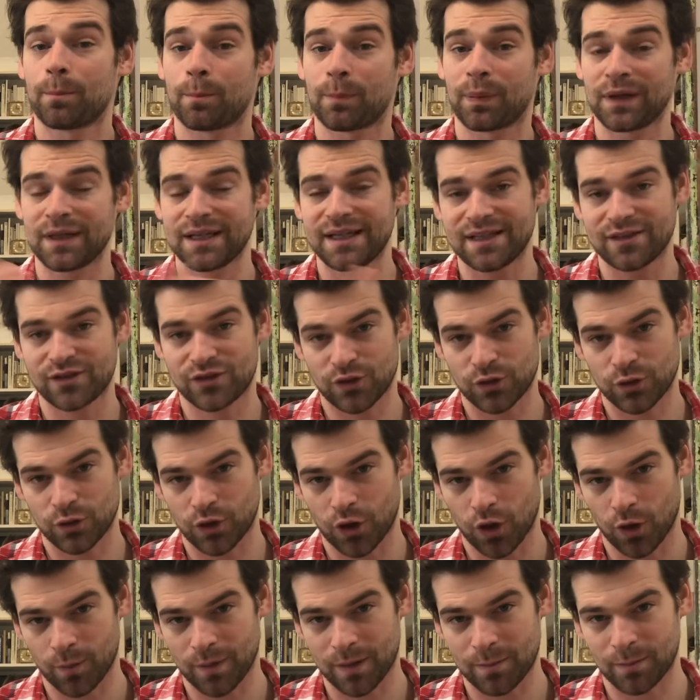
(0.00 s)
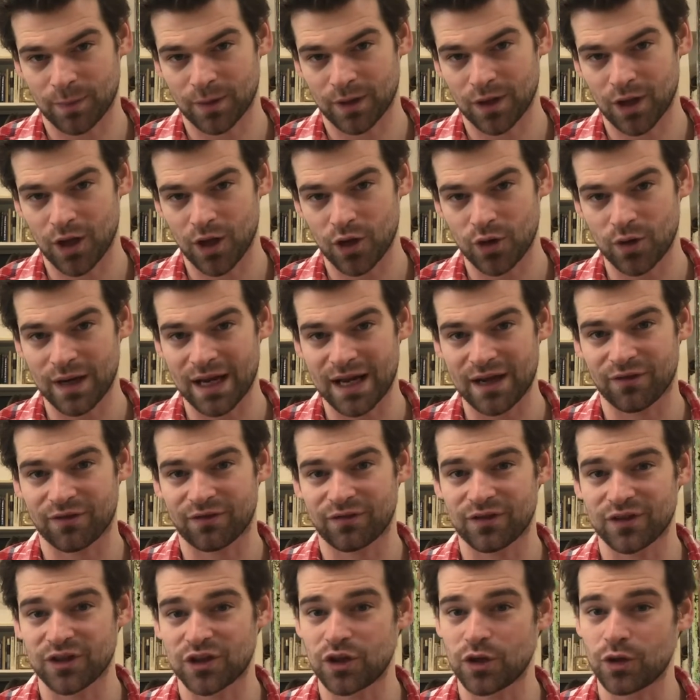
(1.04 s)
Please do comment below
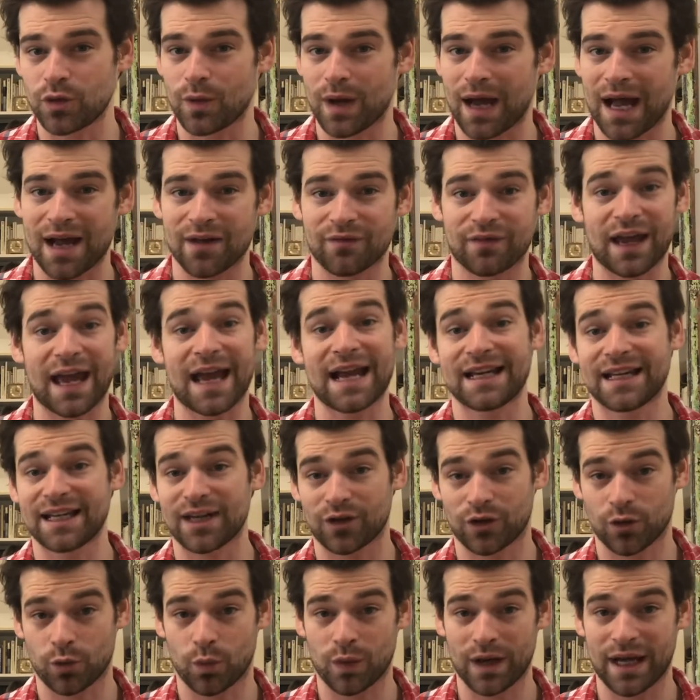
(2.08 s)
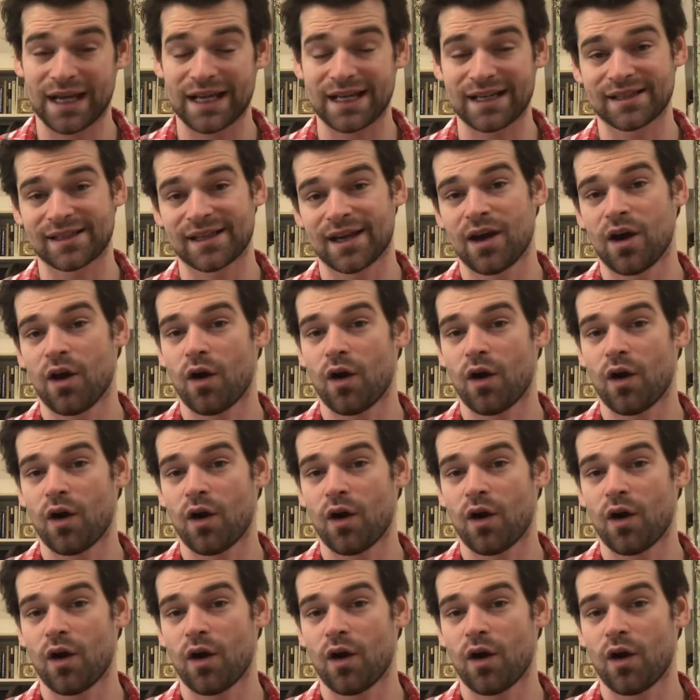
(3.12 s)
if you have any other ways